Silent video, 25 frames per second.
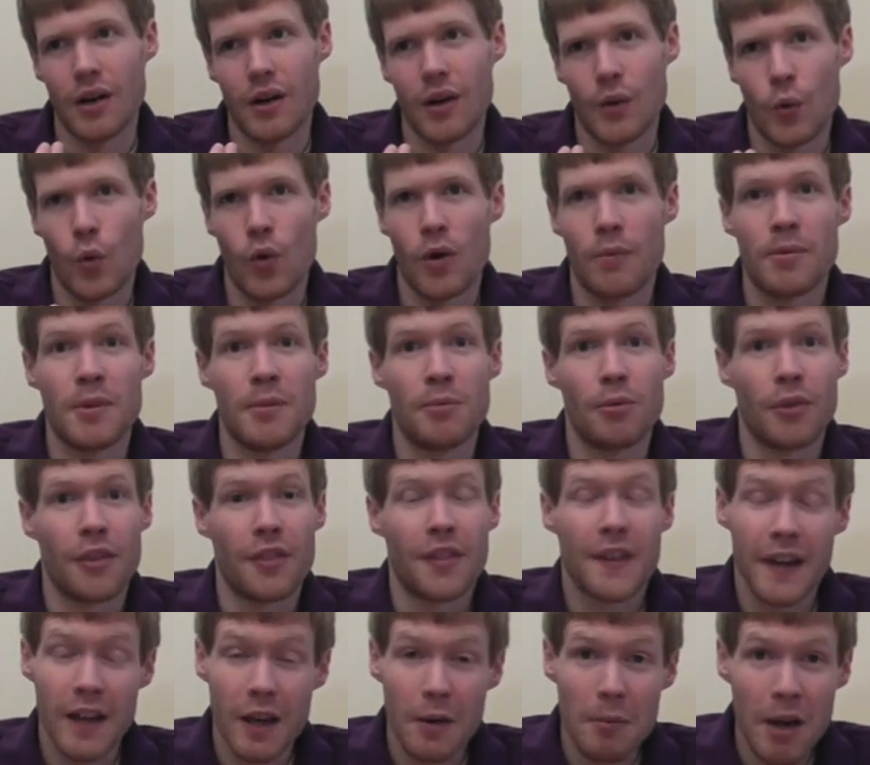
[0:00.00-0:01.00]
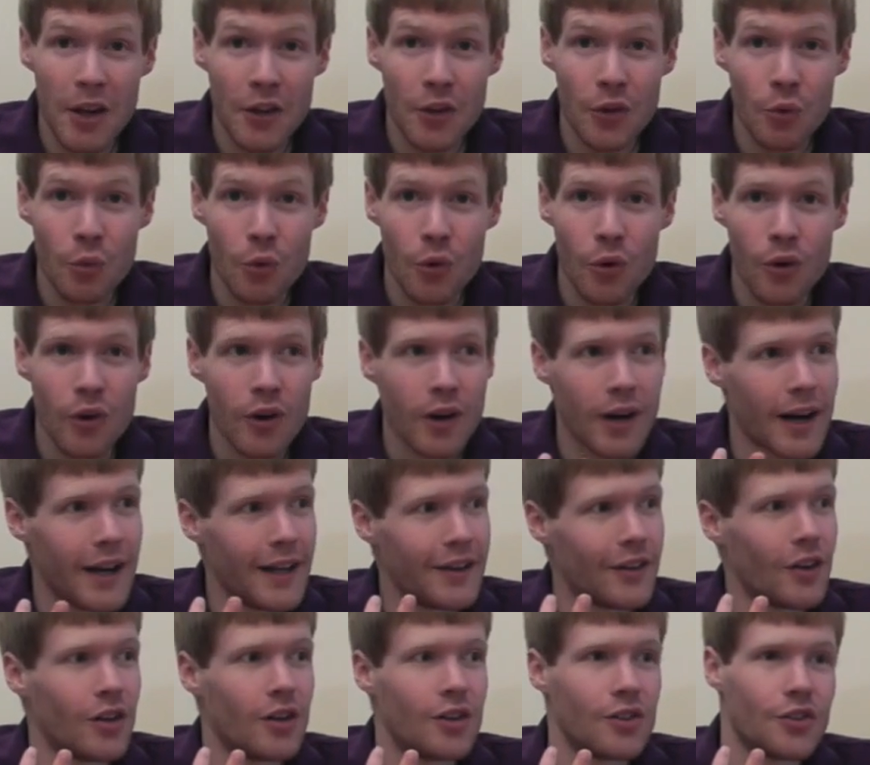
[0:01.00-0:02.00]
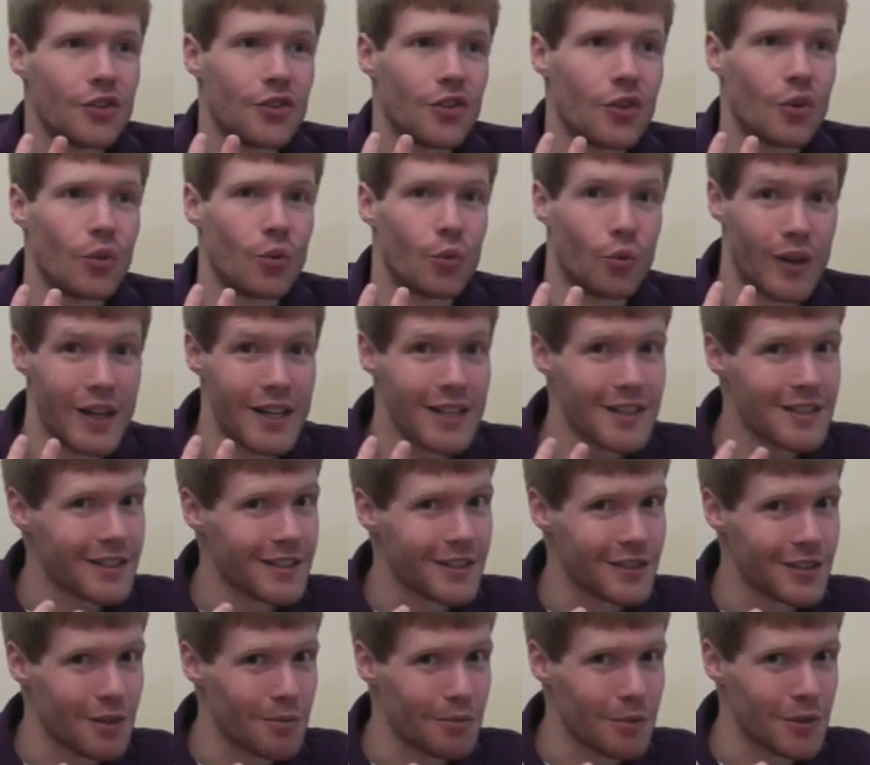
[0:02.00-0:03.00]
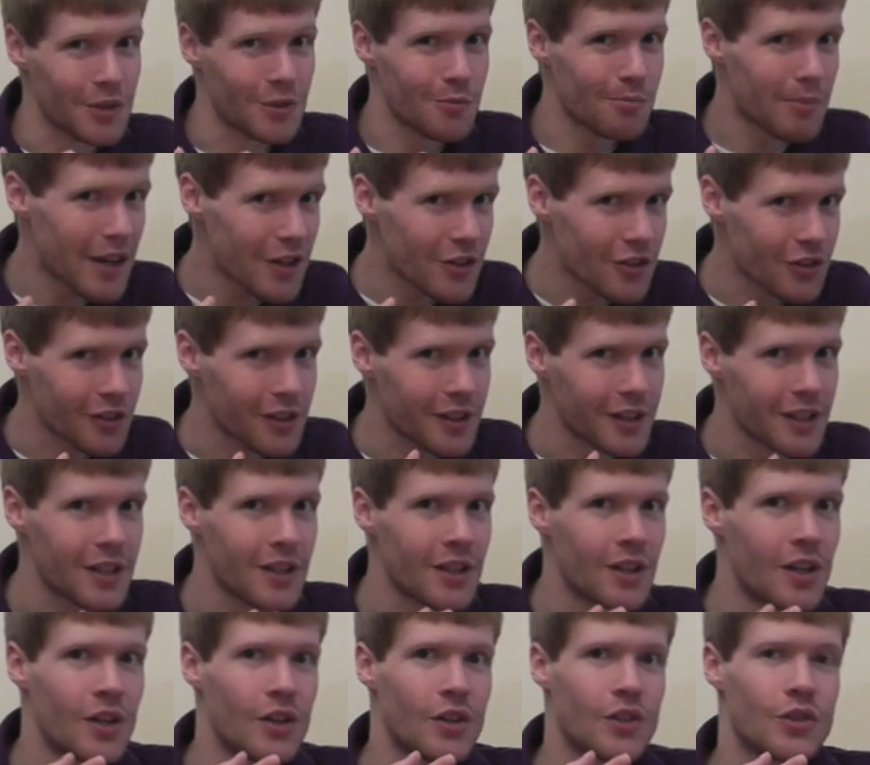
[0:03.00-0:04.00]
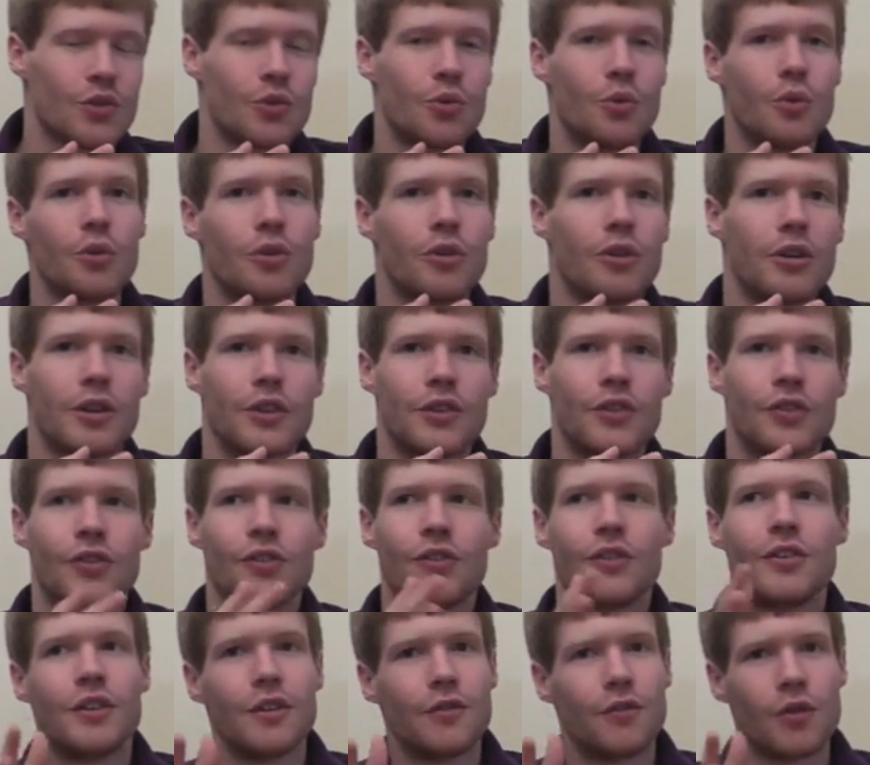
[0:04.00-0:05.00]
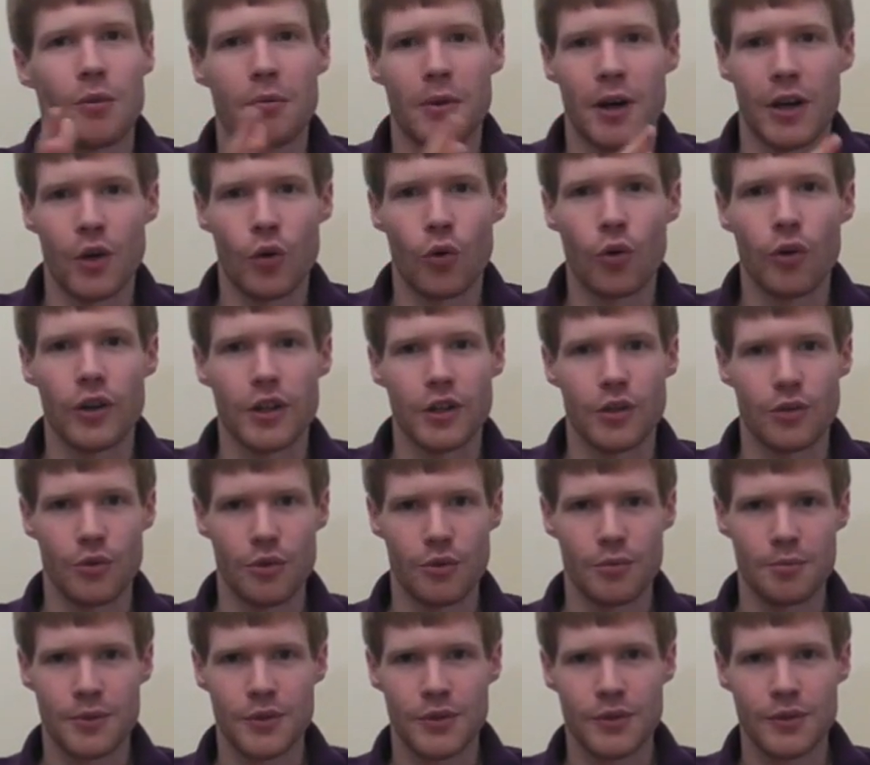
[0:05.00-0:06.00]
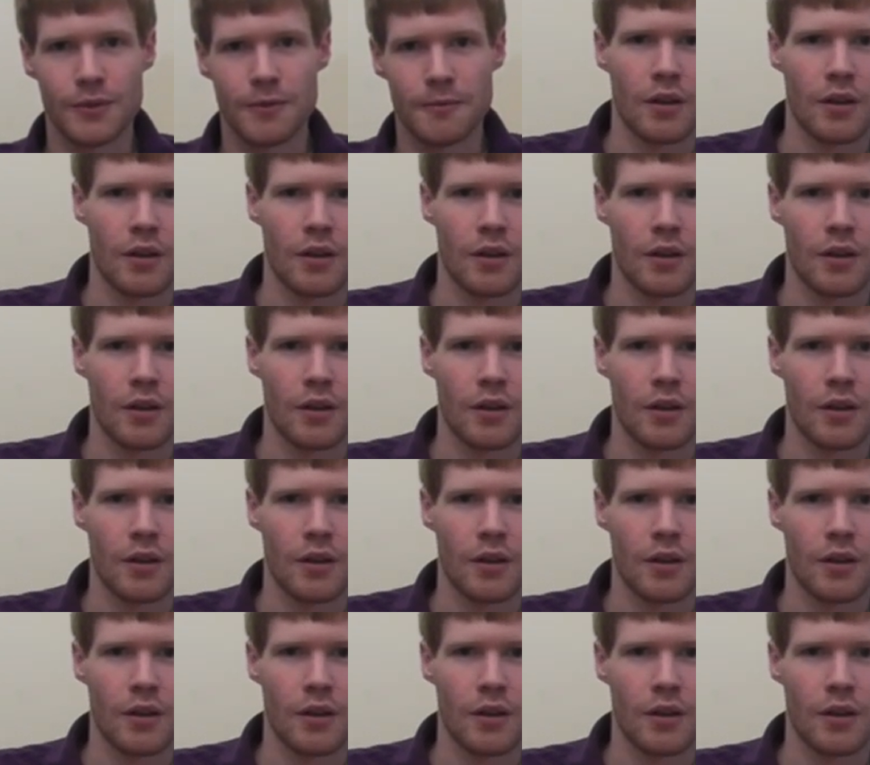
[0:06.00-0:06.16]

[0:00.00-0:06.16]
what people think about the war, and also racism, especially towards different minority groups.